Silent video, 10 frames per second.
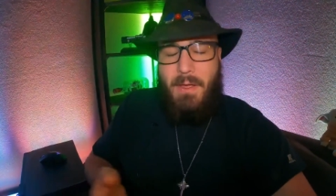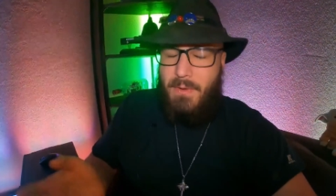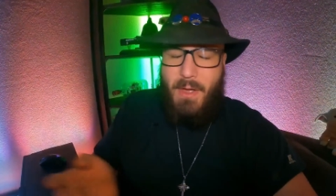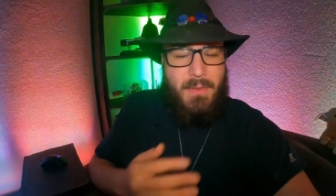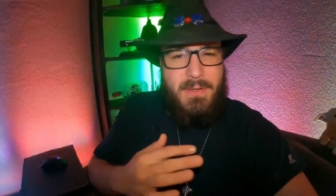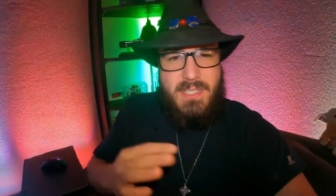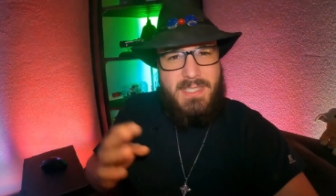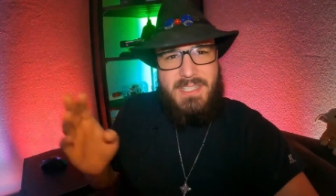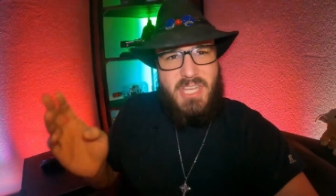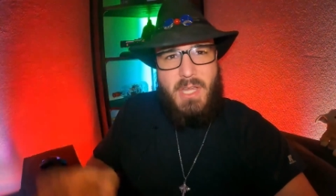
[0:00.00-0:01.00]
No, no, they're
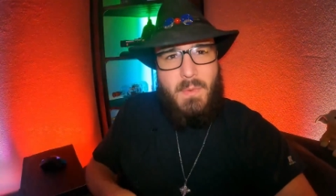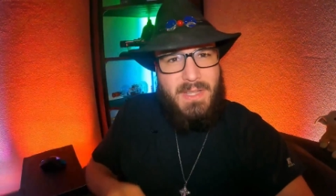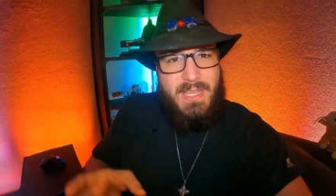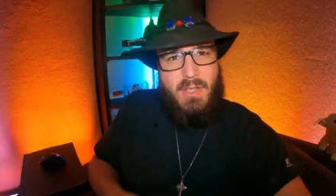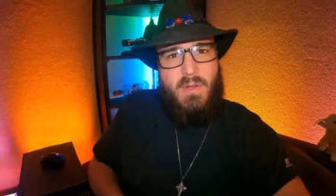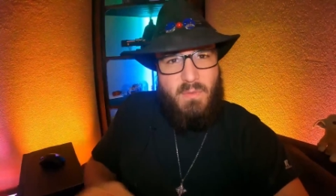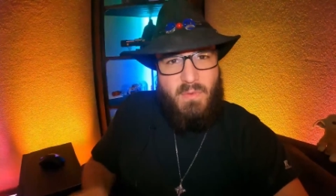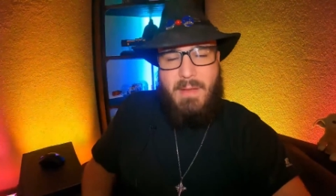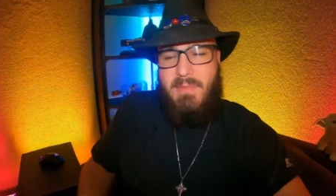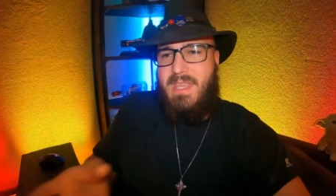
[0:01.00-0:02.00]
just a genuinely good
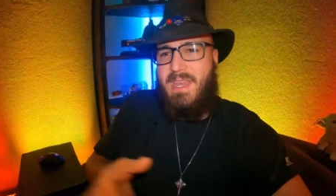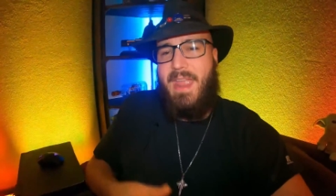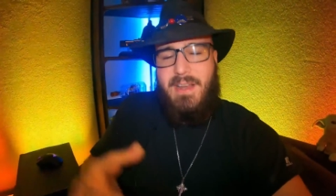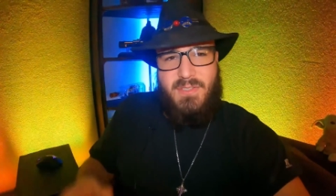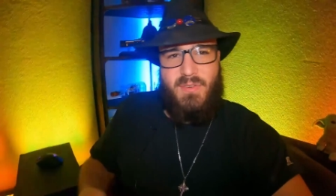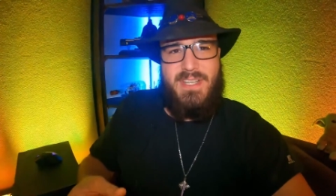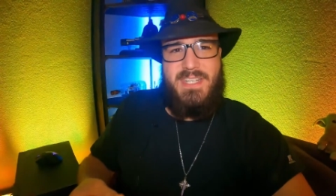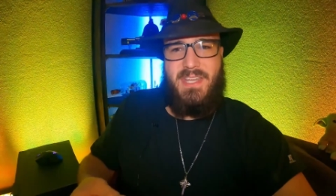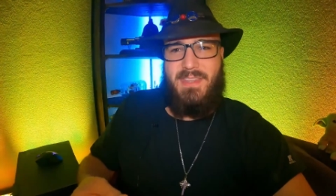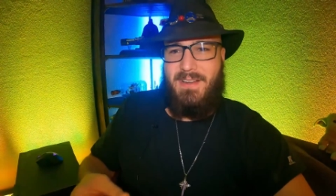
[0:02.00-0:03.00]
family that cares for
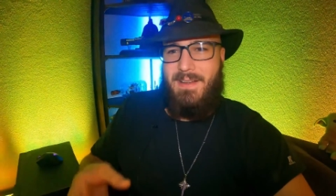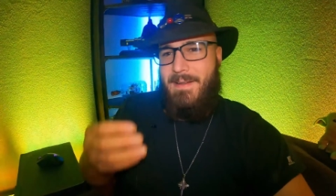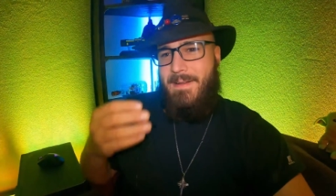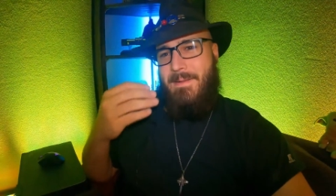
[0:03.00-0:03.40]
each other.